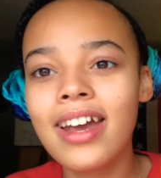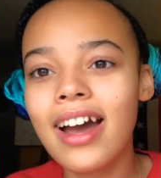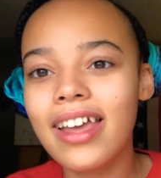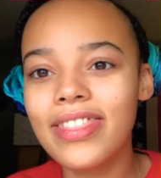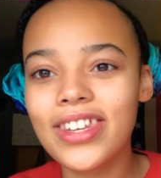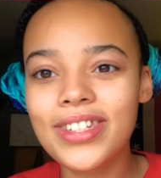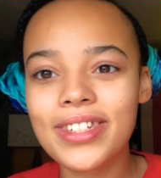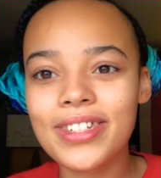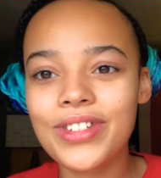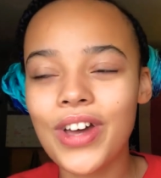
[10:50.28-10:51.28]
And
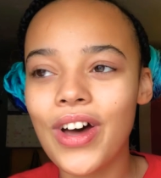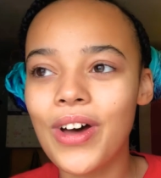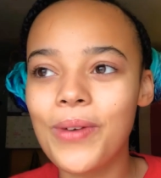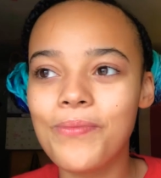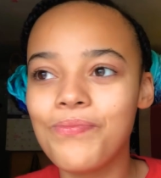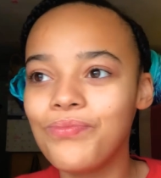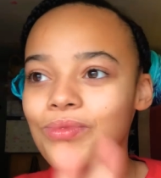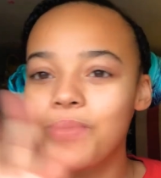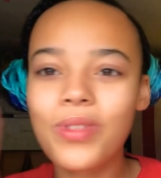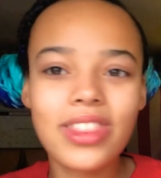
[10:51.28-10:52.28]
this,
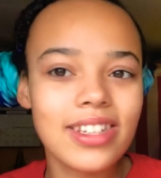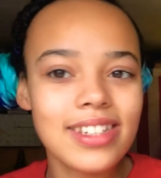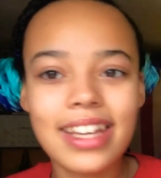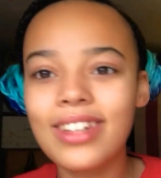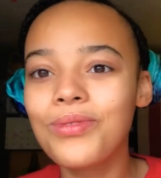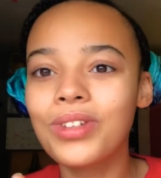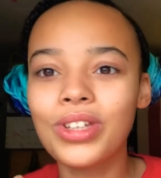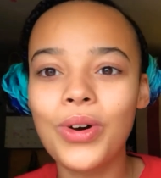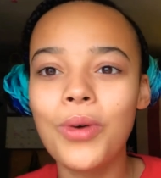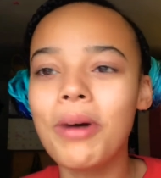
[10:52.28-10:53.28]
with this, I didn't really
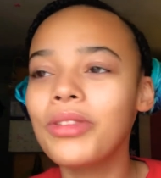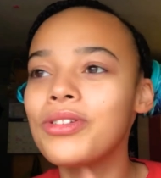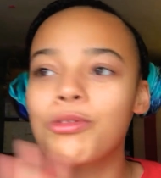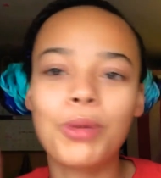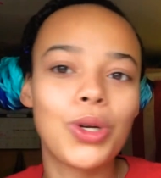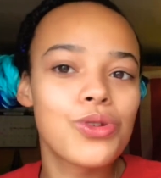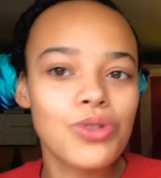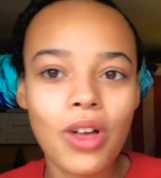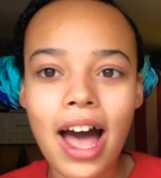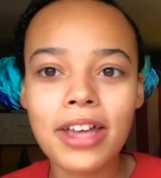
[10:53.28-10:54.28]
go about the
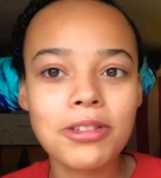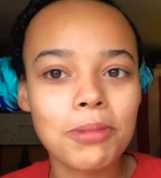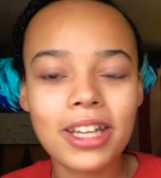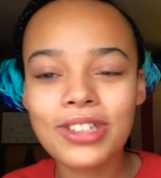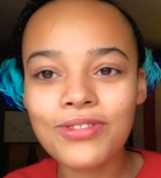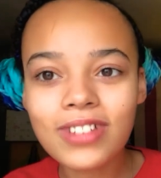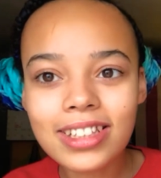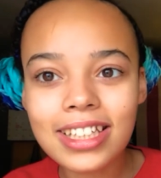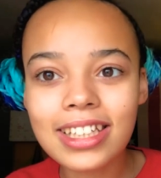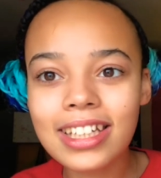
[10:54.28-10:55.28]
spiritual aspect of
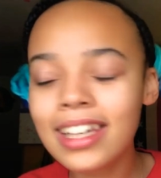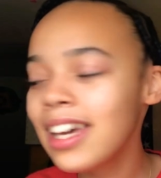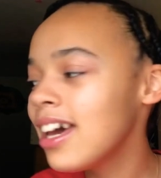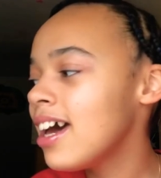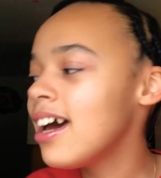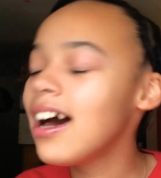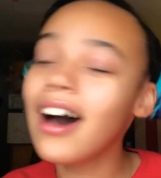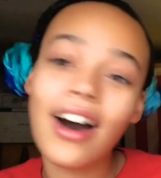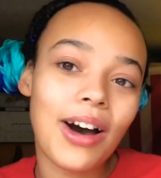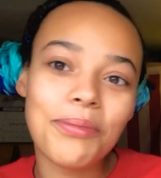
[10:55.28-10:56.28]
cleaning.
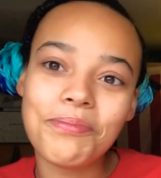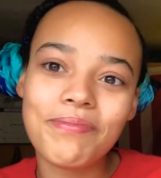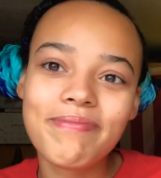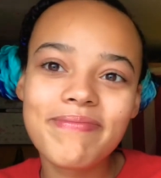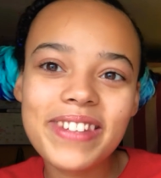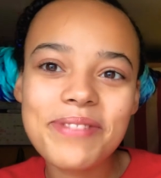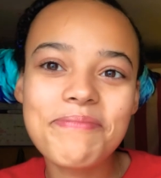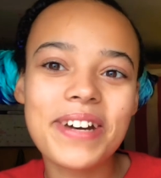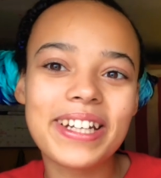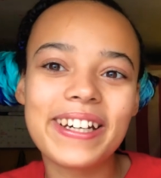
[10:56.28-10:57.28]

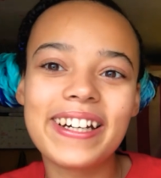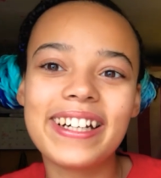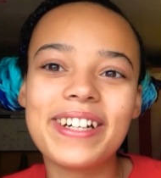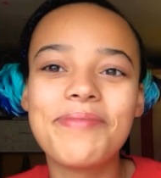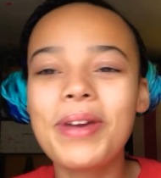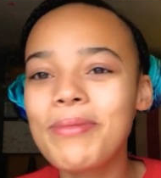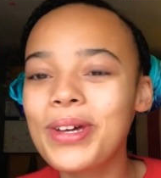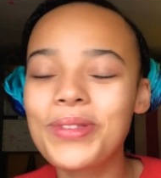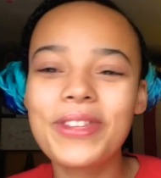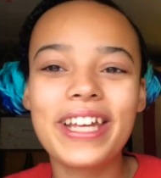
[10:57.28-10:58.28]
Maybe I'll
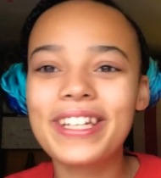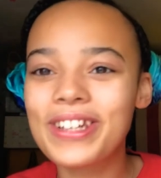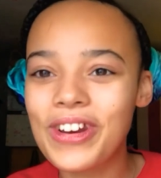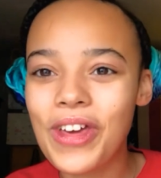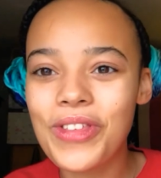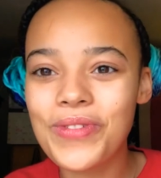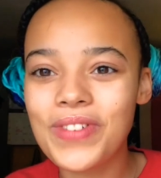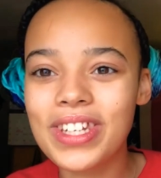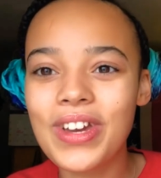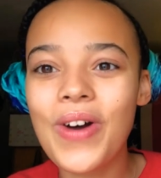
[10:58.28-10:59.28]
do that in another
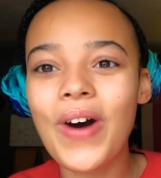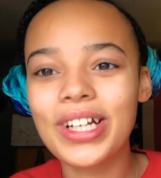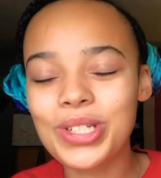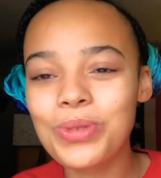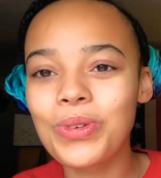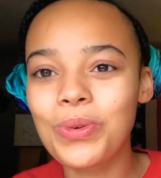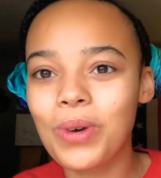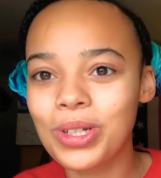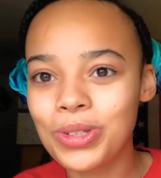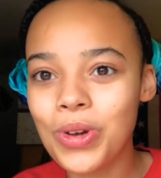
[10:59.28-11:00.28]
video. I just really
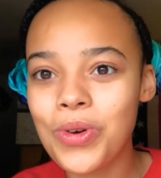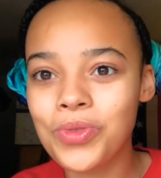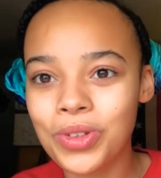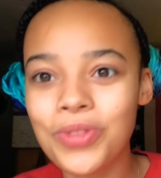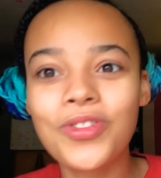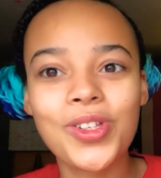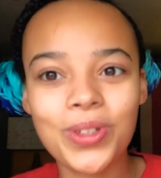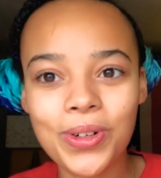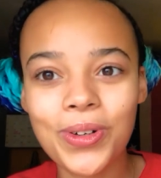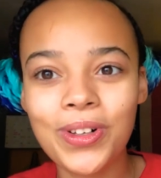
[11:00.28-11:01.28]
want to go over the
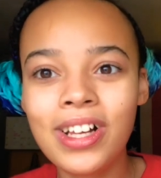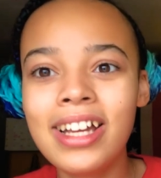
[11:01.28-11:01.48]
physical